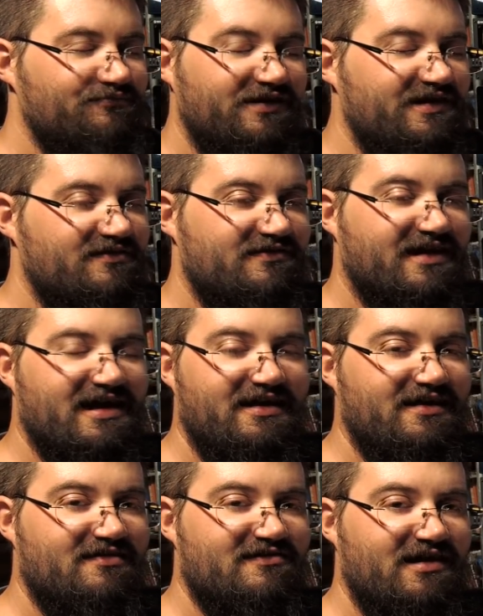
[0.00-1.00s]
Please check
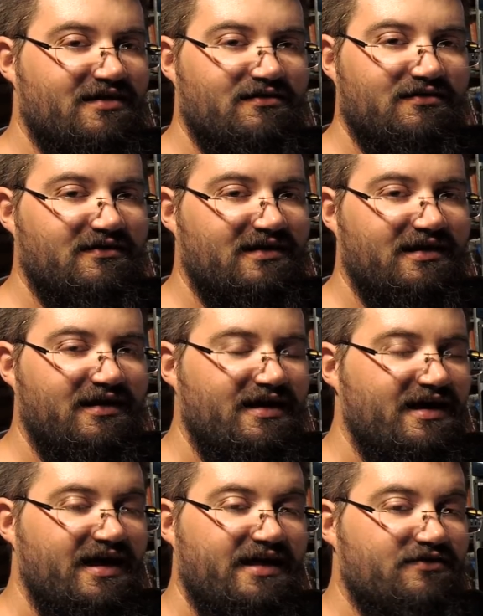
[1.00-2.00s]
out his channel.
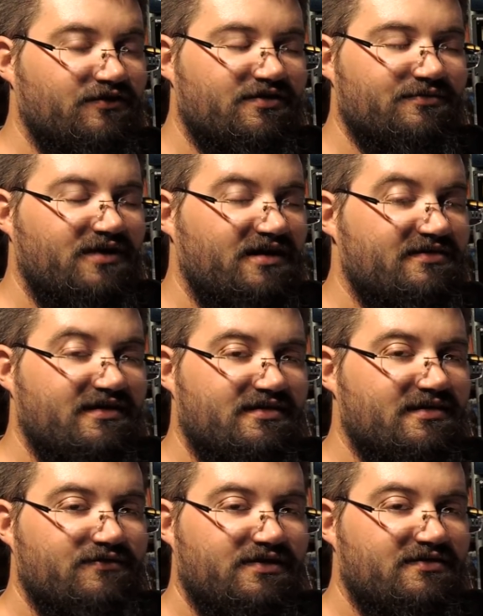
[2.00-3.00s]
He's got some
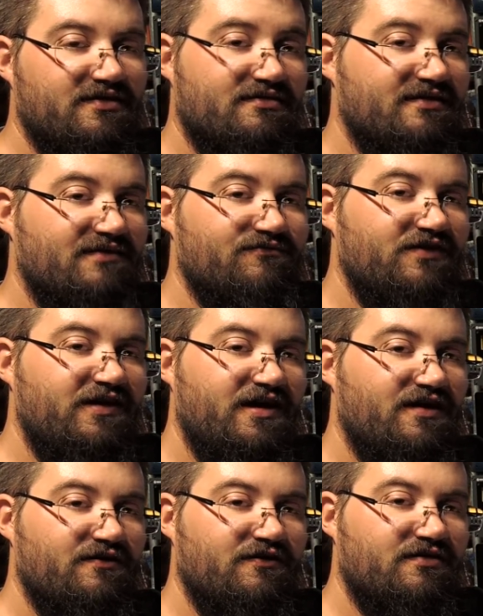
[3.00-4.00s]
IC-7610
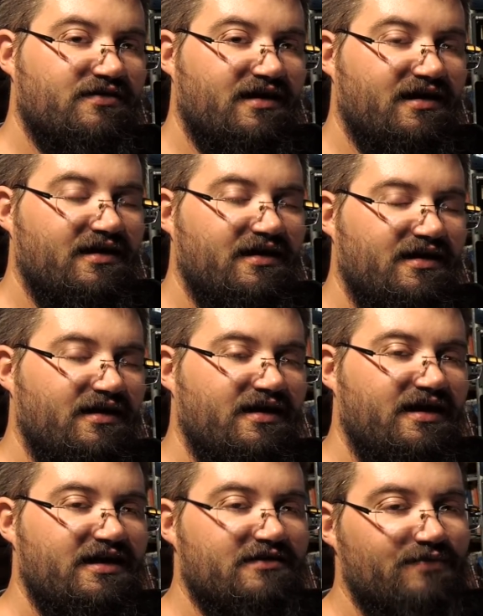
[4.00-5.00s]
videos.
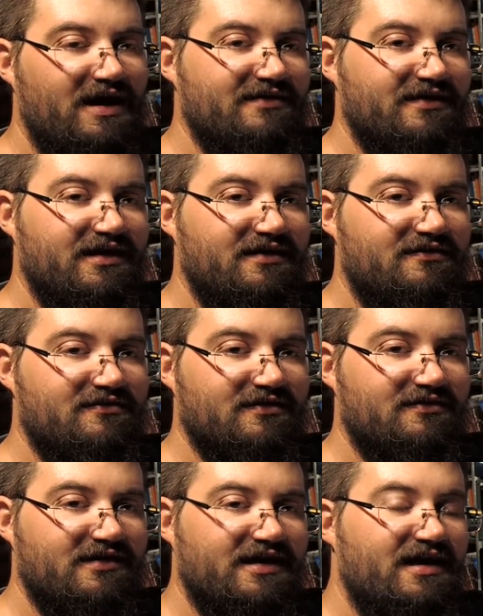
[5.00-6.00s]
He's mainly
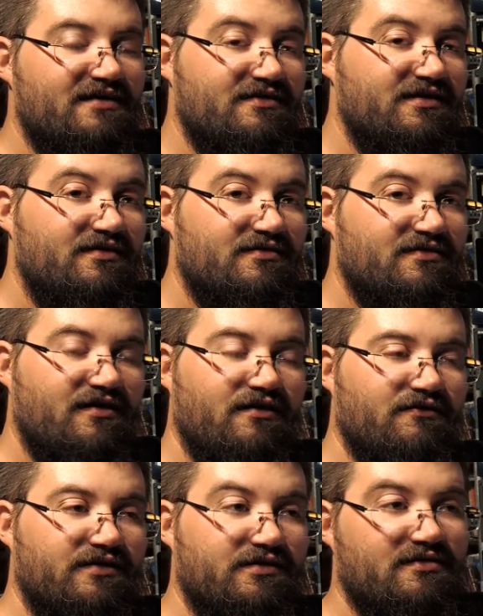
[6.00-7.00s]
into DXing,
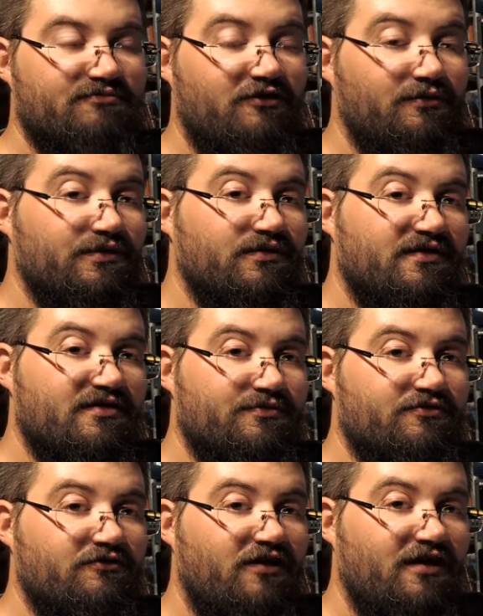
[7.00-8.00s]
so it's probably worth
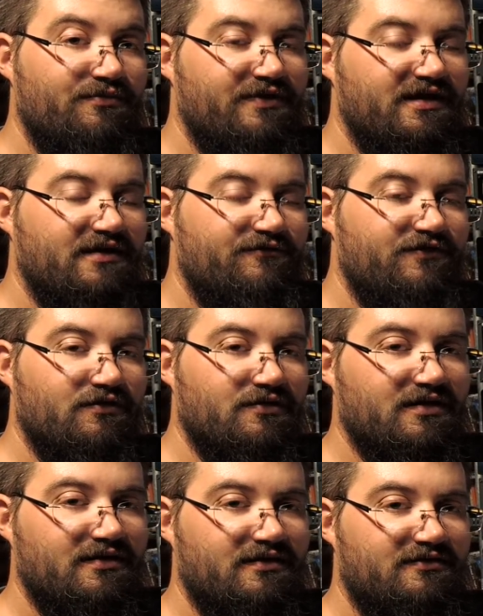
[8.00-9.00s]
subscribing if
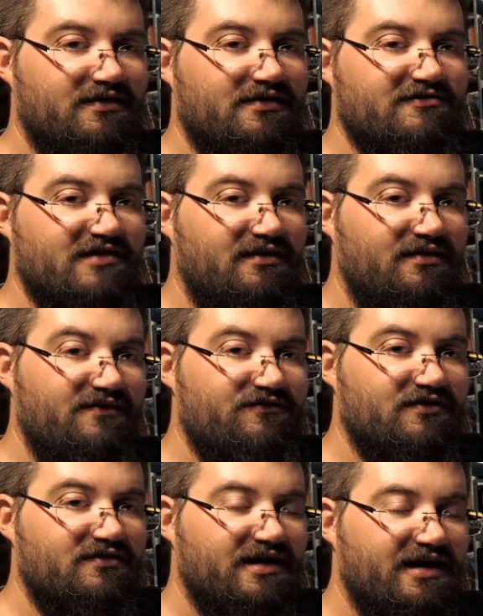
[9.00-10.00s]
you're to his channel
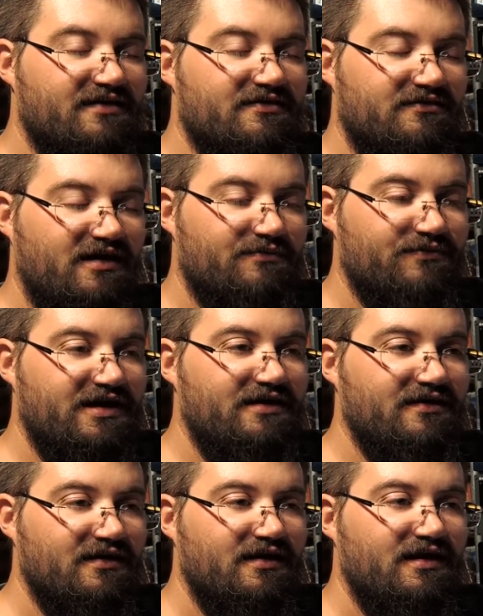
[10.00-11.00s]
if you're a DXer like me.